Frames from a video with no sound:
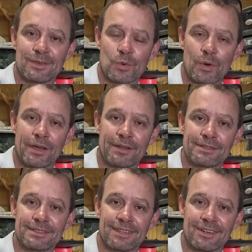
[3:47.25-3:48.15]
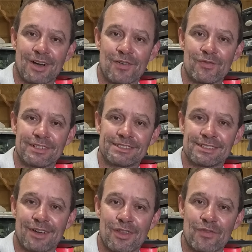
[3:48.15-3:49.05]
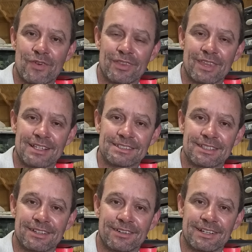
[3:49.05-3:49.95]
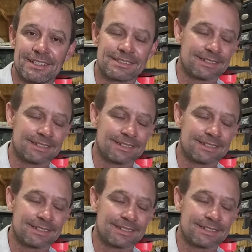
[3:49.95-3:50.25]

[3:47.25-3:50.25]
the whales and the dolphins and all the fun things that there is.